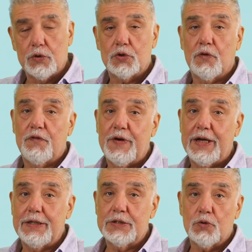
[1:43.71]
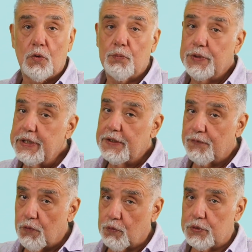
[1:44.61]
so Fed is completely
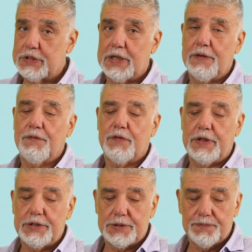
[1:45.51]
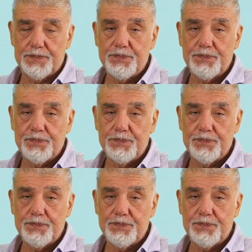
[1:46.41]
focused on inflation.